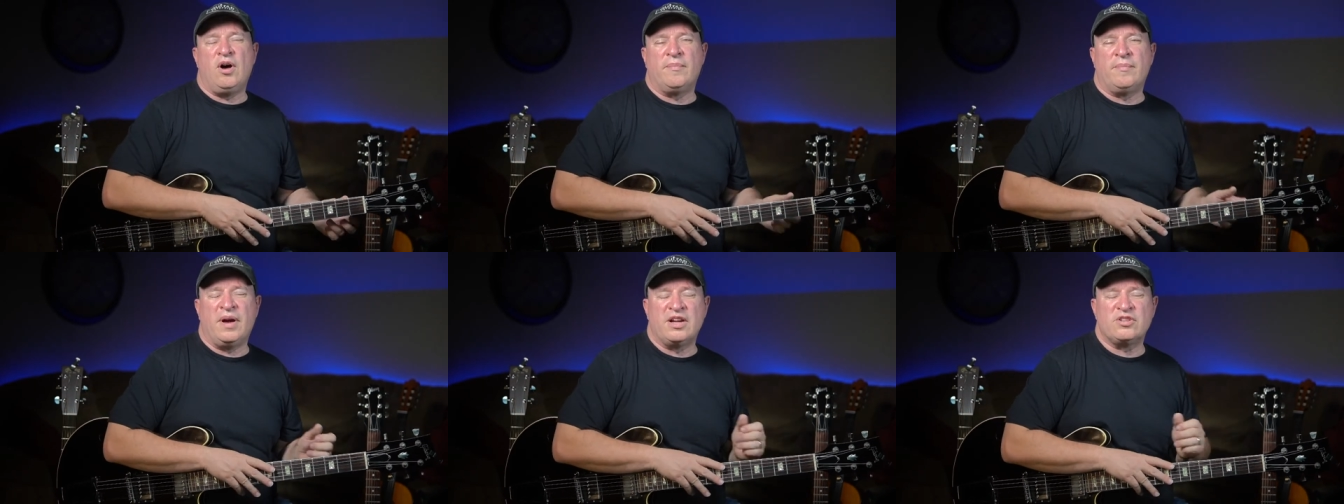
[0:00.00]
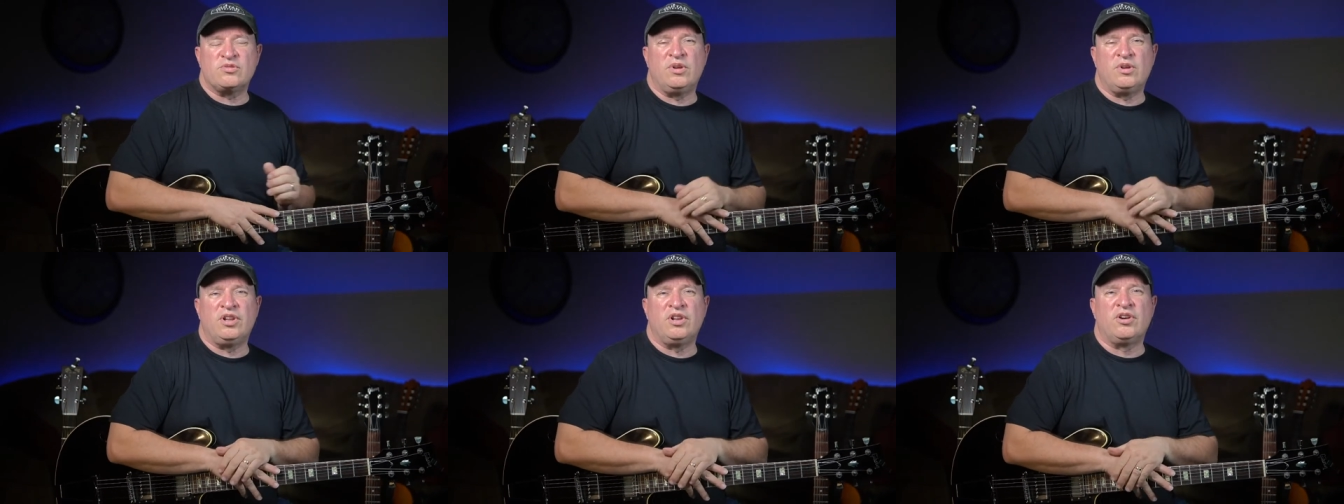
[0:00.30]
Might
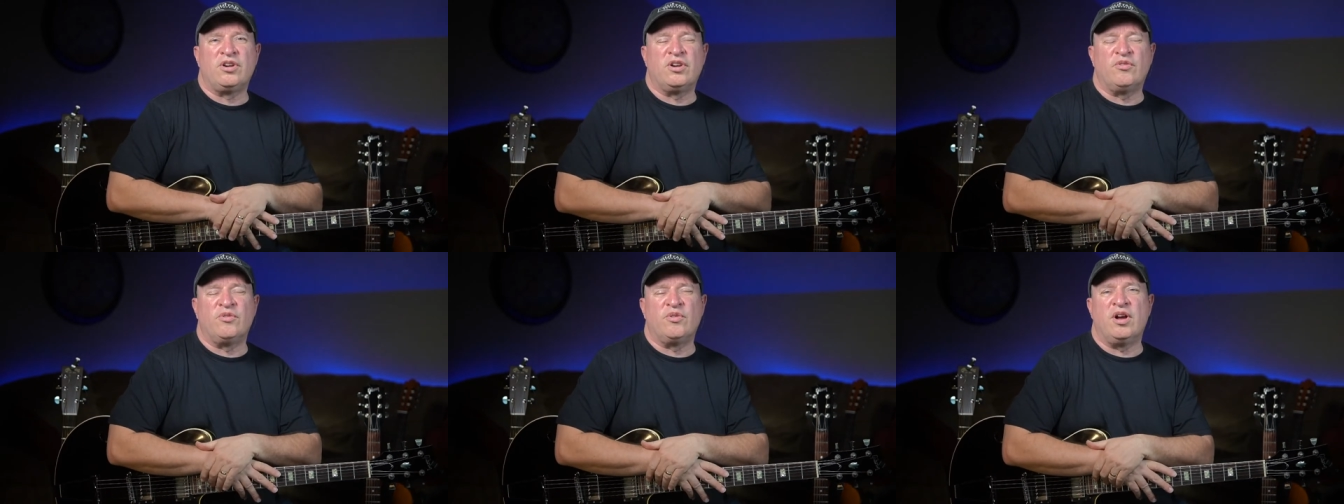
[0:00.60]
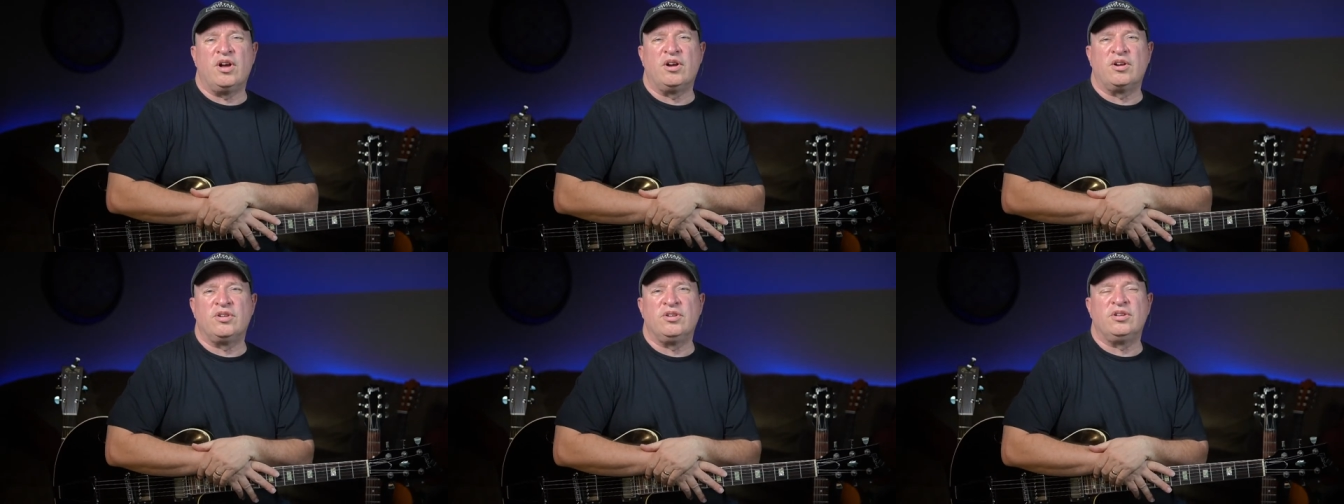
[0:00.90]
as well learn a,
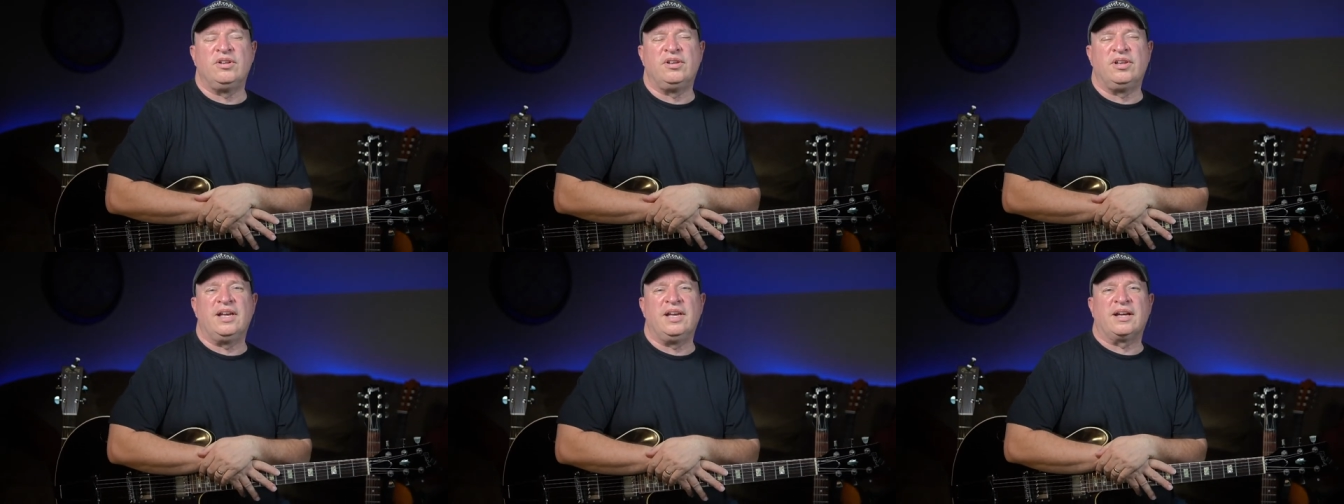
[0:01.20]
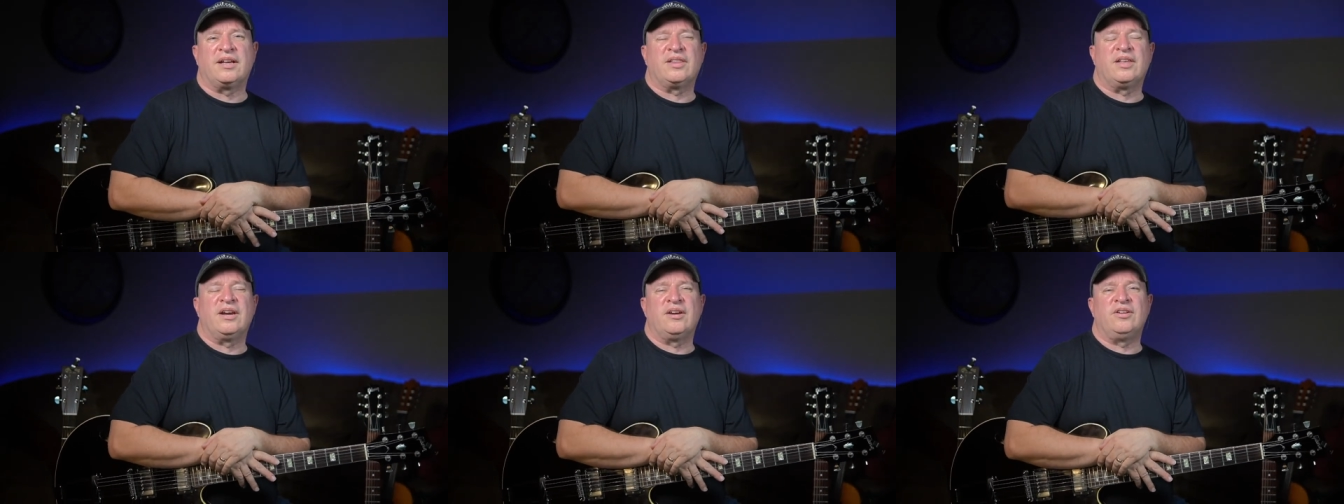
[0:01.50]
a good
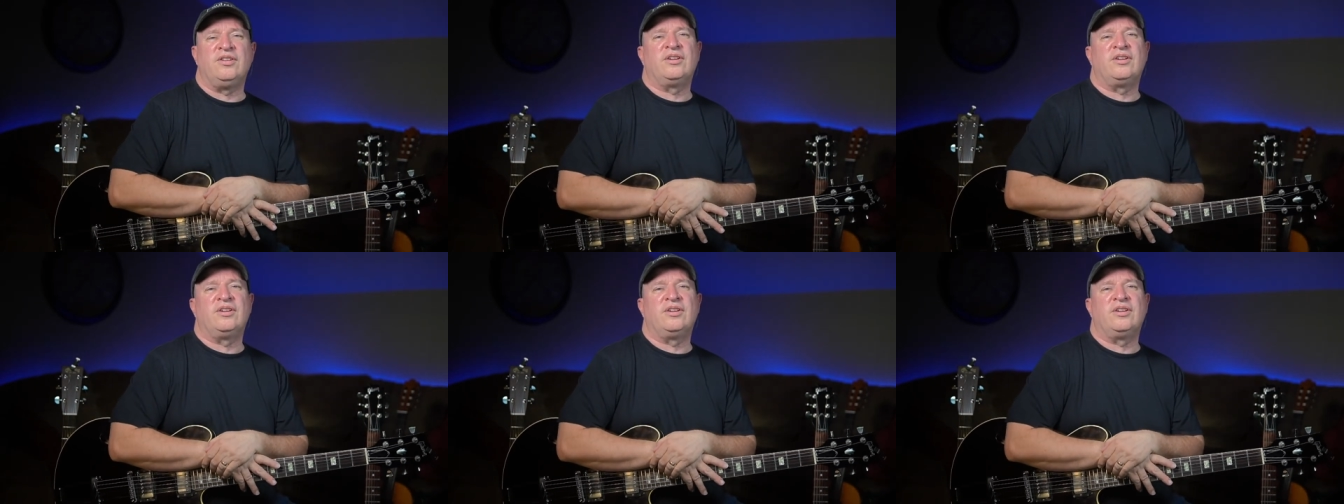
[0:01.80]
lick there.